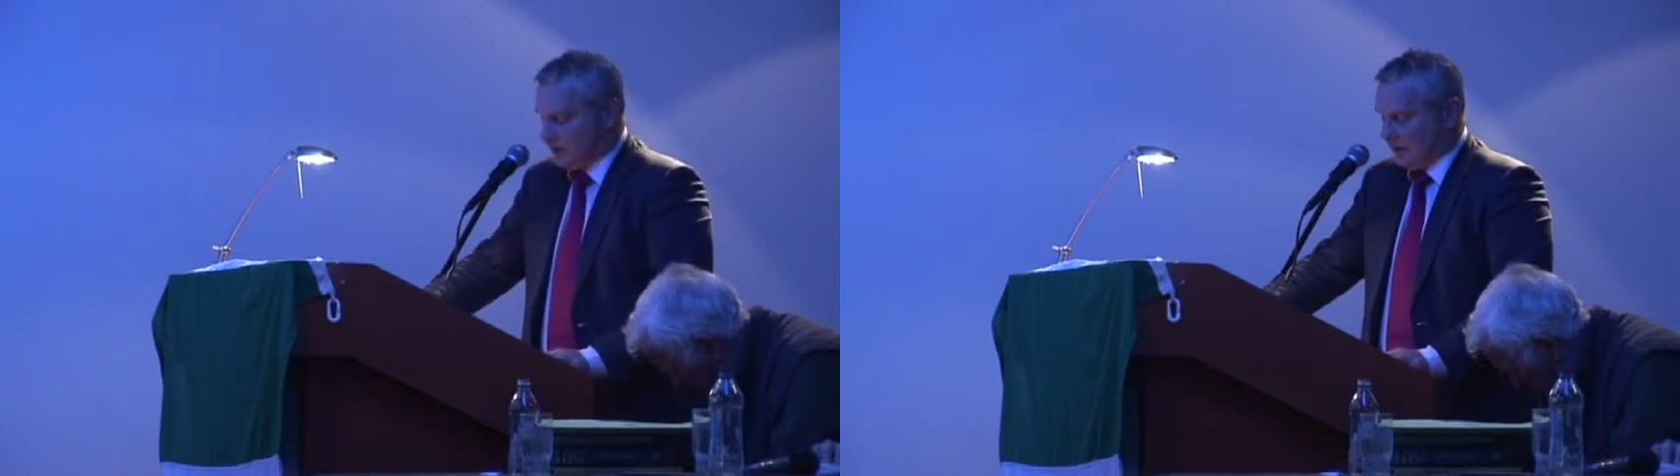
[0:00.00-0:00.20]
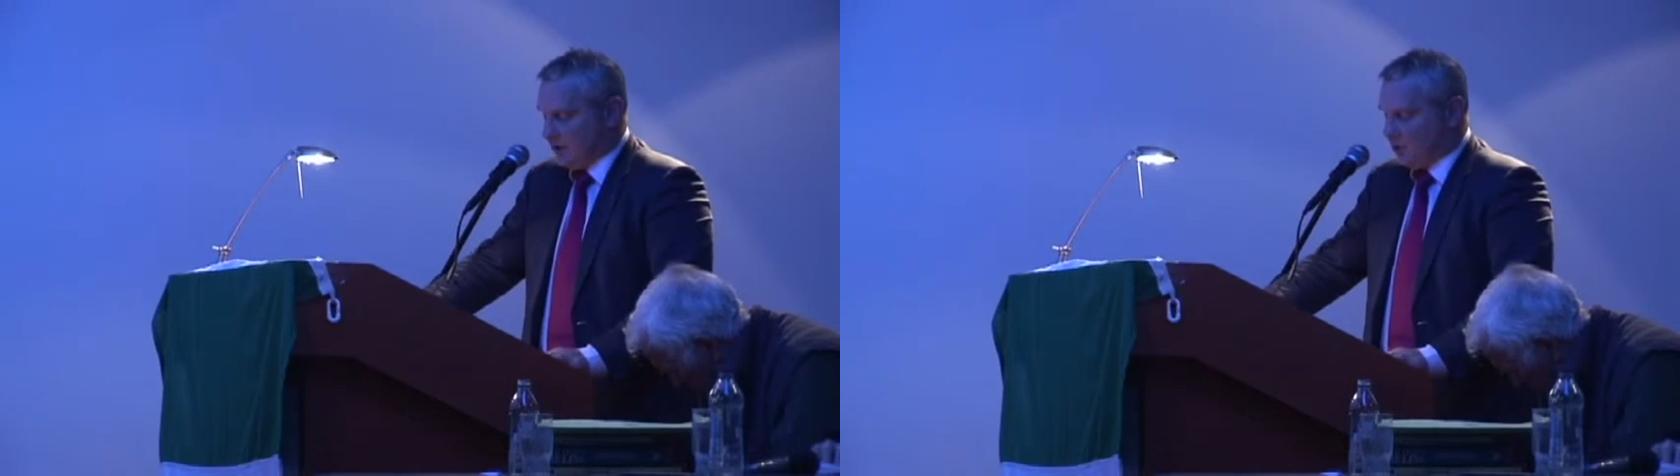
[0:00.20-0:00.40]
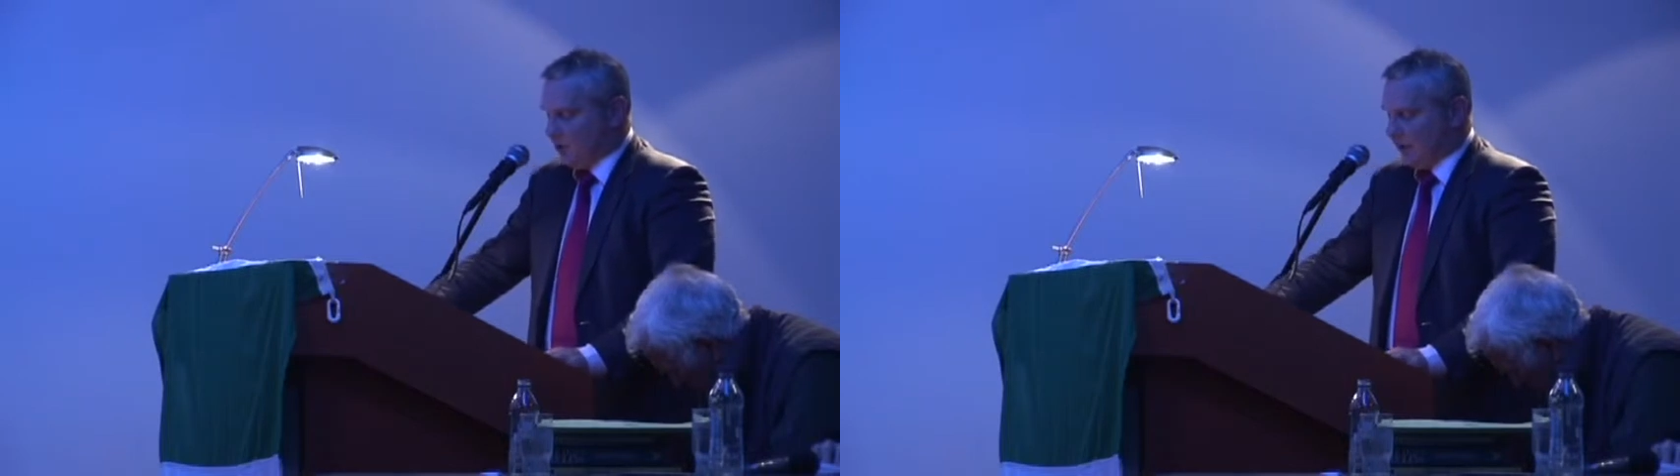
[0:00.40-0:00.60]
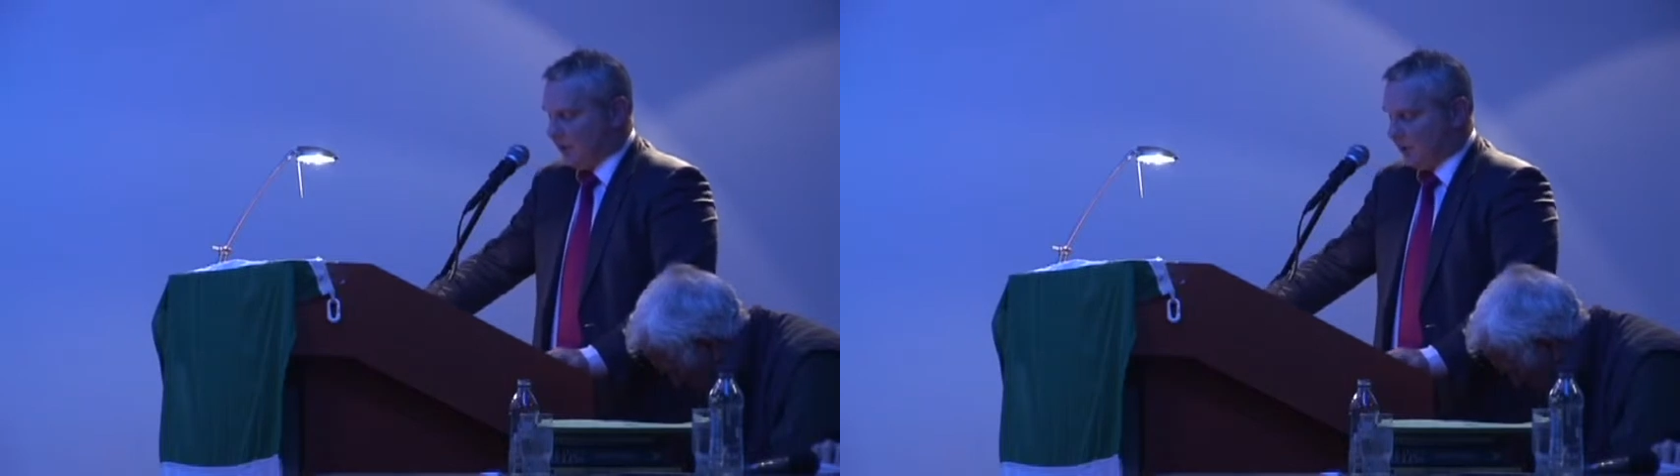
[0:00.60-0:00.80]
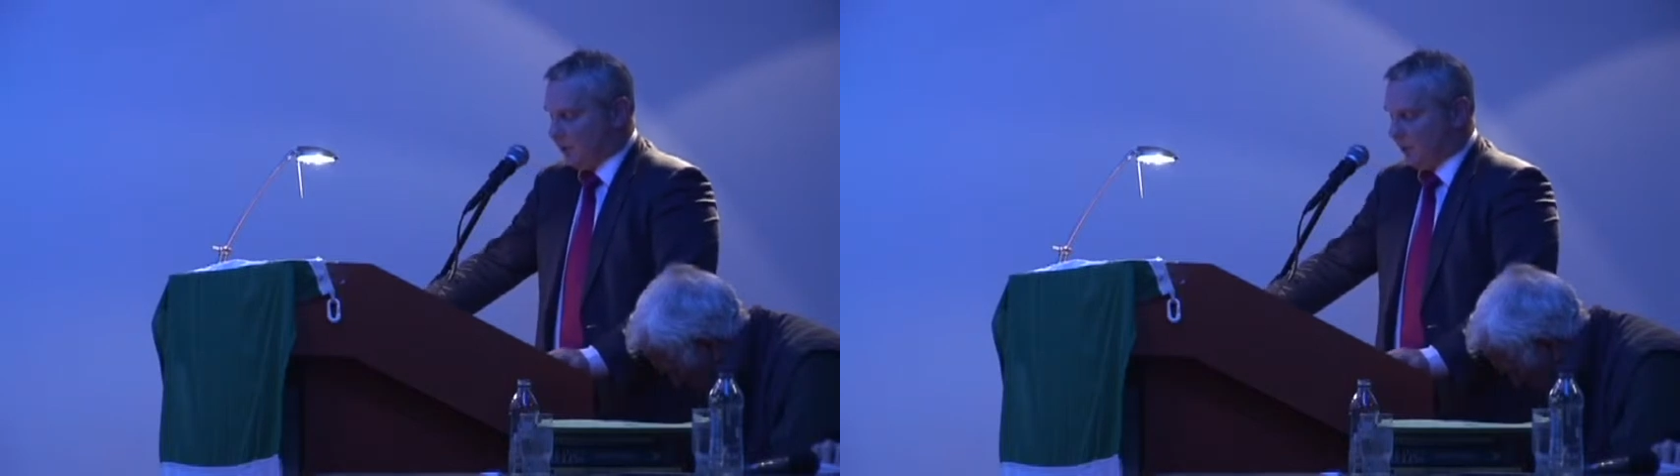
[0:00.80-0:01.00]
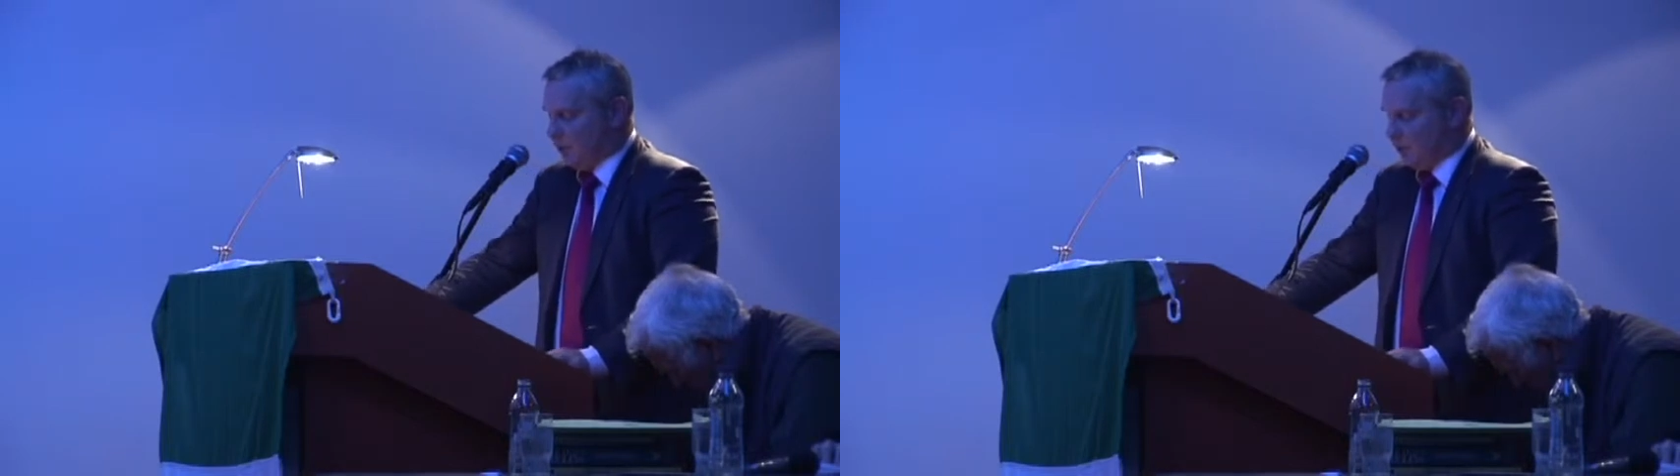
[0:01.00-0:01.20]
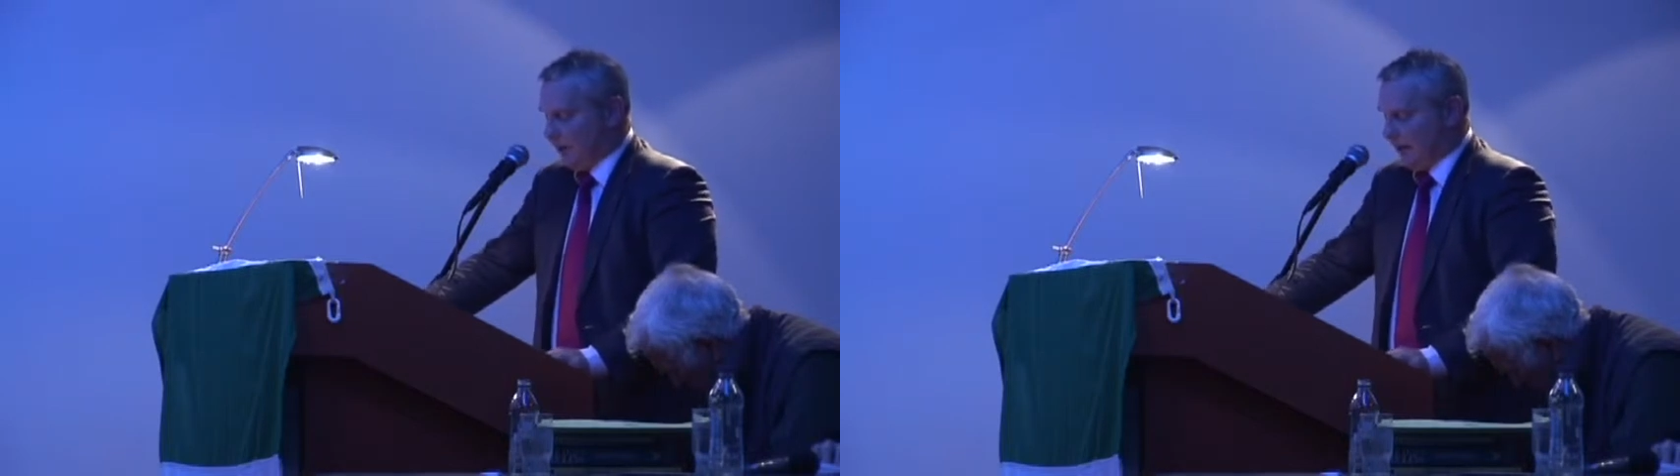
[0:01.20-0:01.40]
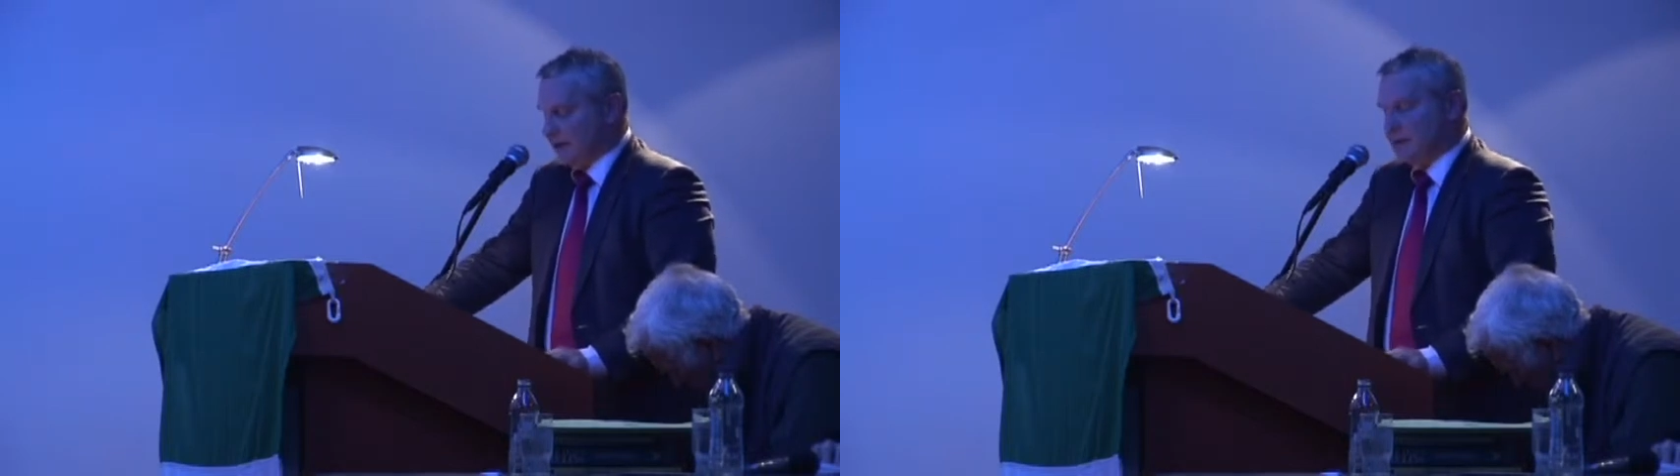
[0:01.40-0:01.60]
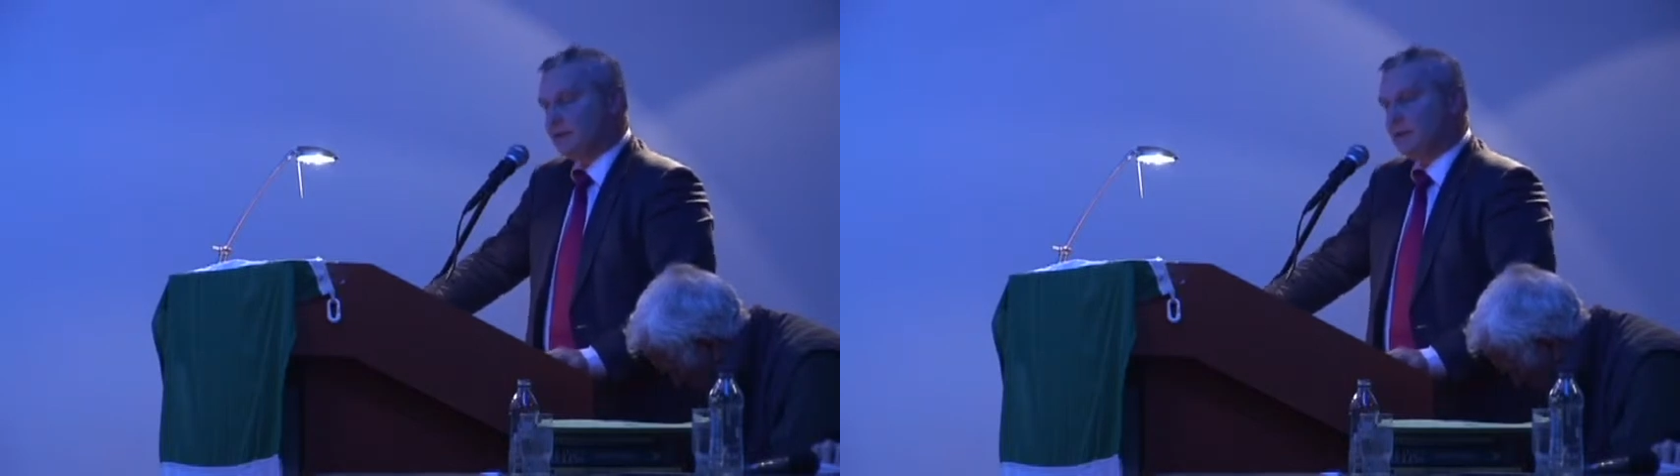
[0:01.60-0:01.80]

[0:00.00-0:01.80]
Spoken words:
century were put to rest.